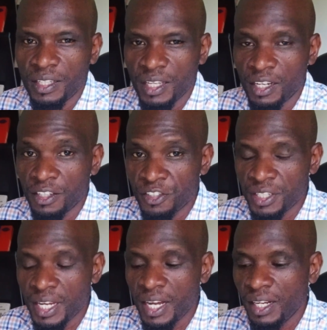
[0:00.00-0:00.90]

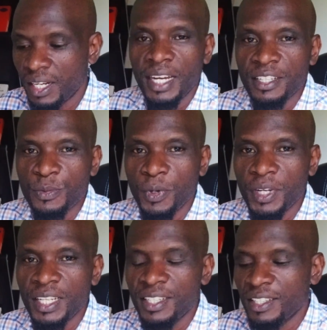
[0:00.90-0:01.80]
Eritrea and is
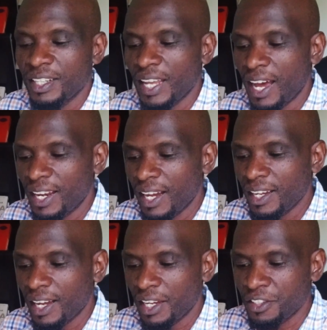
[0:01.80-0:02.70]
spoken in the
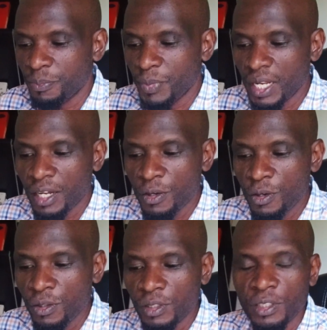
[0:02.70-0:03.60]
Dahlak
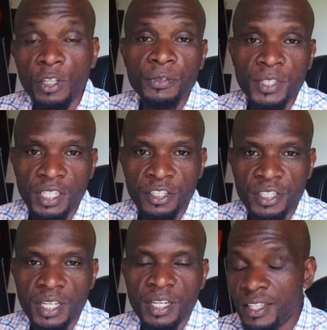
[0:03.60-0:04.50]
Archipelago of
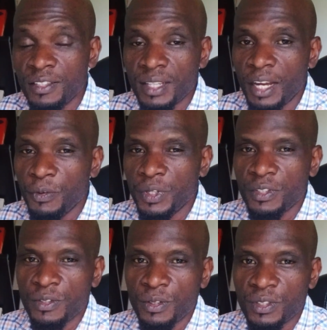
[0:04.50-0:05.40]
Eritrea. This language
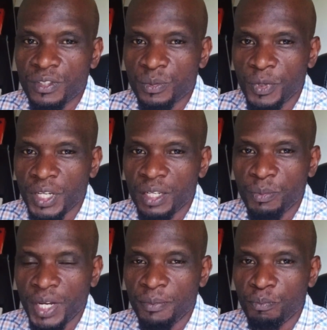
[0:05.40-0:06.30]
is not spoken
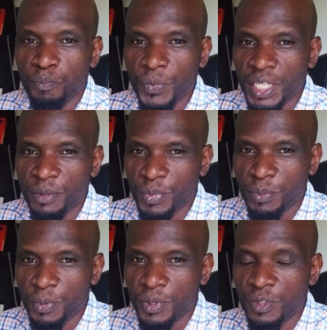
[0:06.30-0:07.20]
by many
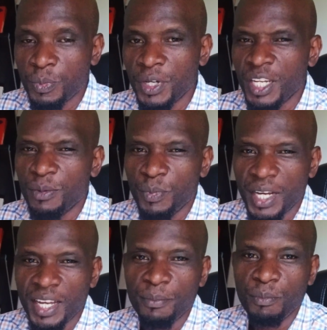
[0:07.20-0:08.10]
people. It's spoken
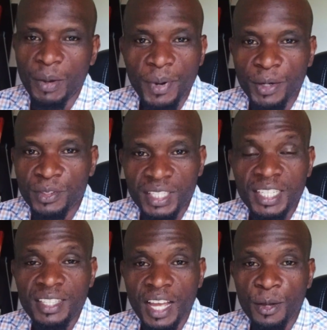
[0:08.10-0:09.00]
by about
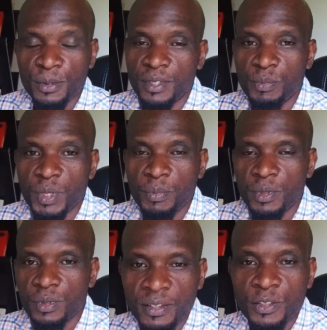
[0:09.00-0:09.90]
3,000 people.
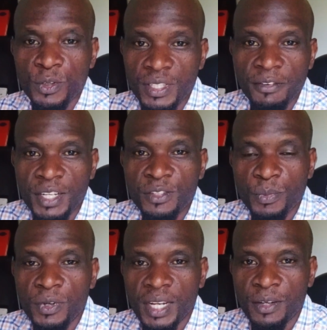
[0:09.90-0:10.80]
So it's a very
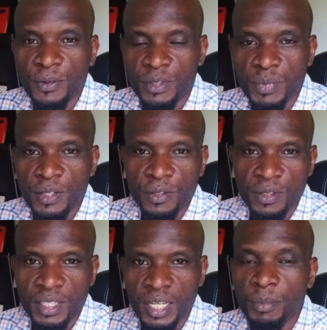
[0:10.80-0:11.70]
small language based on
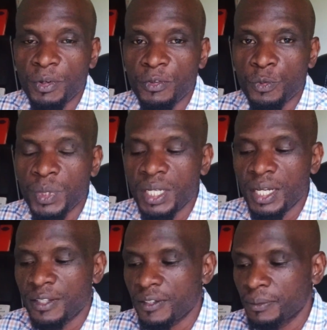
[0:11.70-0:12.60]
the number of
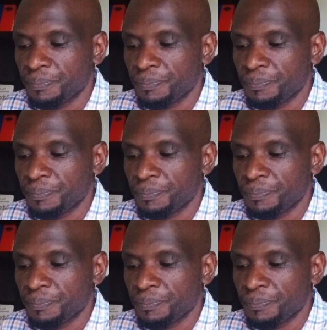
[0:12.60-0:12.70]
speakers.